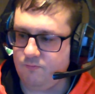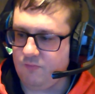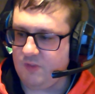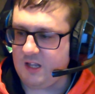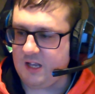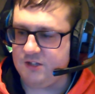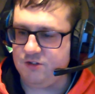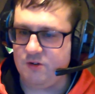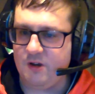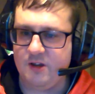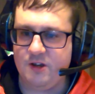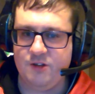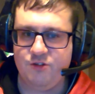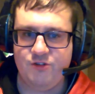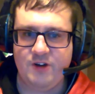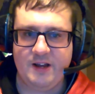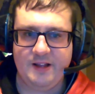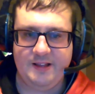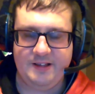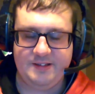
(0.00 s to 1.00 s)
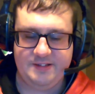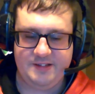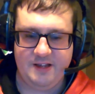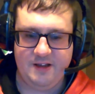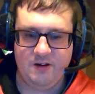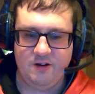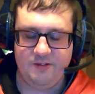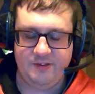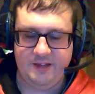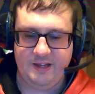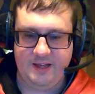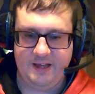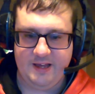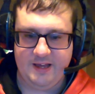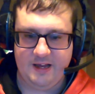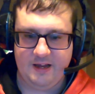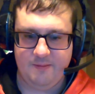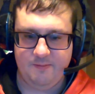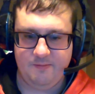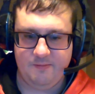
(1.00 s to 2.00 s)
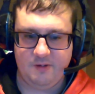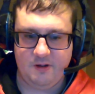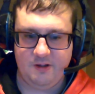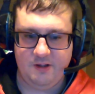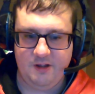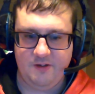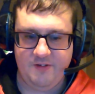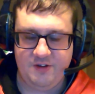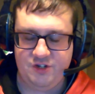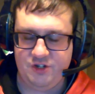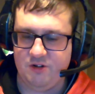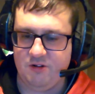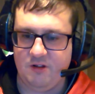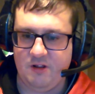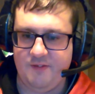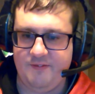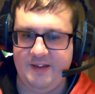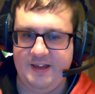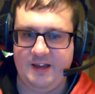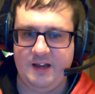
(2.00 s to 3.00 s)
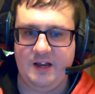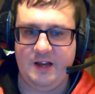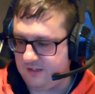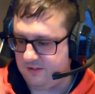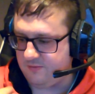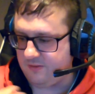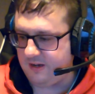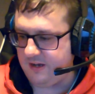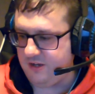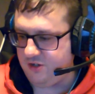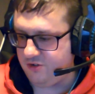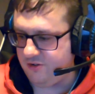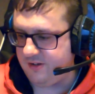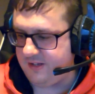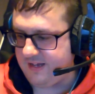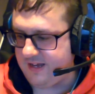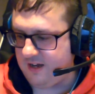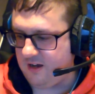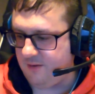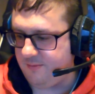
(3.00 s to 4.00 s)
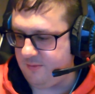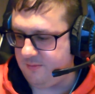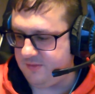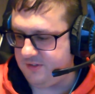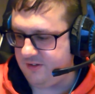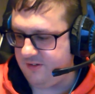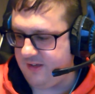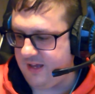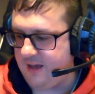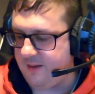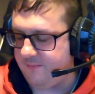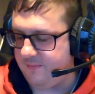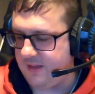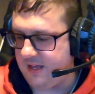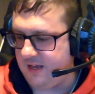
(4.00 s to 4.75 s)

it's quite a good track listing on the original. I think that's why I enjoyed the album. So yeah.